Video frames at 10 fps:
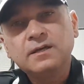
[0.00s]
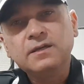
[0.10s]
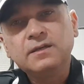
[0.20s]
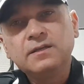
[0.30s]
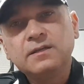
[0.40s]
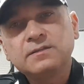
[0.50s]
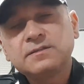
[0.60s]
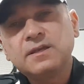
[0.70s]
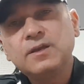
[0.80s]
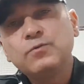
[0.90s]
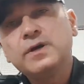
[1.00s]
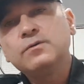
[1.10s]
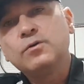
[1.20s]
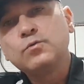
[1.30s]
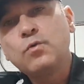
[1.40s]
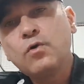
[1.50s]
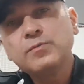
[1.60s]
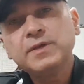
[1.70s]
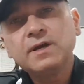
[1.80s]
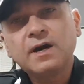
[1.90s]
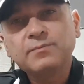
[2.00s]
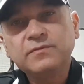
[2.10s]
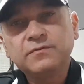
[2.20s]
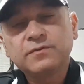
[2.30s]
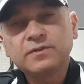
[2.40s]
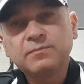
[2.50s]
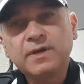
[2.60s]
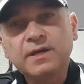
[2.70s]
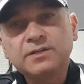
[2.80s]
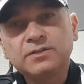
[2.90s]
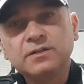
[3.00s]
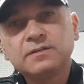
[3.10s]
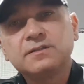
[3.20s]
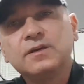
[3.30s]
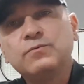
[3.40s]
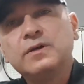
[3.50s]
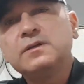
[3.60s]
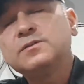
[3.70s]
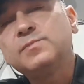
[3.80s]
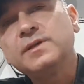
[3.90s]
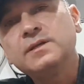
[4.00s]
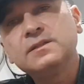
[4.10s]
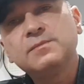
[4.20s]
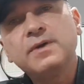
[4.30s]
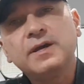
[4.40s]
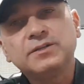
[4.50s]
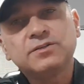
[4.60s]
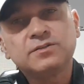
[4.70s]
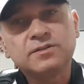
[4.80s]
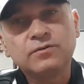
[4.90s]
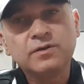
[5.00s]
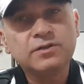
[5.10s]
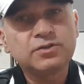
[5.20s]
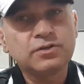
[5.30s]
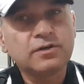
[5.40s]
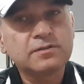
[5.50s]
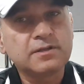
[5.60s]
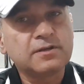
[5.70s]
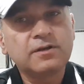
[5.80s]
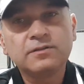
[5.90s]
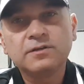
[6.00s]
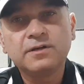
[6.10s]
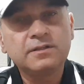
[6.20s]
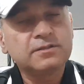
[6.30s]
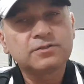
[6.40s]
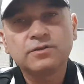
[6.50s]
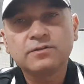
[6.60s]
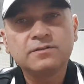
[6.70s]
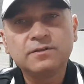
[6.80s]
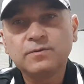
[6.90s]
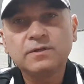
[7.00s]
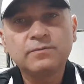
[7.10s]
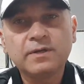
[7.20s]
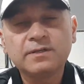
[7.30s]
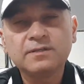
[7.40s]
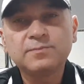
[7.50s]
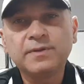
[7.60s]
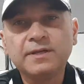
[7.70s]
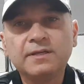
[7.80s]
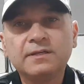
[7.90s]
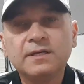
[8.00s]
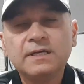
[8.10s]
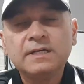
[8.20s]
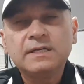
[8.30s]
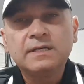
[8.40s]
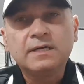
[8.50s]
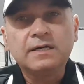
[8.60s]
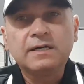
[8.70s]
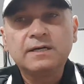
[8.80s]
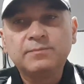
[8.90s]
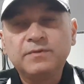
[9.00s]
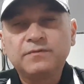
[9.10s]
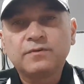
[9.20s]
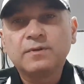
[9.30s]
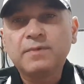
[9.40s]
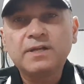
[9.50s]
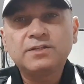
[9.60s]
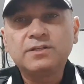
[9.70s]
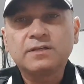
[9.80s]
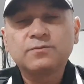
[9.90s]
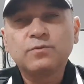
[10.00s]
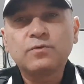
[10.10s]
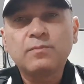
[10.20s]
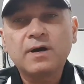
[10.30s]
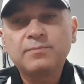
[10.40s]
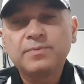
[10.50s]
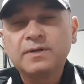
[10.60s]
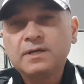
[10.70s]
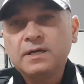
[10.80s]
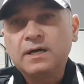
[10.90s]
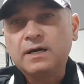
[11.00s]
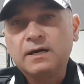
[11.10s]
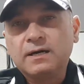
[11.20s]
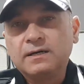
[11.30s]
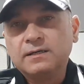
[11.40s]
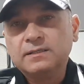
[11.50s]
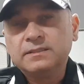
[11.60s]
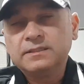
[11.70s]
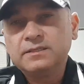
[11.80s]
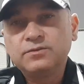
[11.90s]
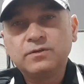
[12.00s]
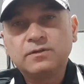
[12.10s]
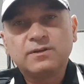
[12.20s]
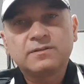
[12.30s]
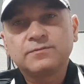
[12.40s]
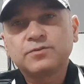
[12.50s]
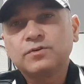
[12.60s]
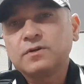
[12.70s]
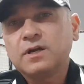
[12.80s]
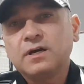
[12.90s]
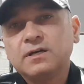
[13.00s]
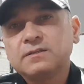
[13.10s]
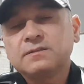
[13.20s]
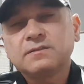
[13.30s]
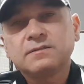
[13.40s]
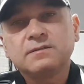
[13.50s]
in the same way or warming up before the match in the same way he's playing the match. So his shots are not the greatest shots in the world when he's playing before the match, just warm up. He's doing lots of shortcuts.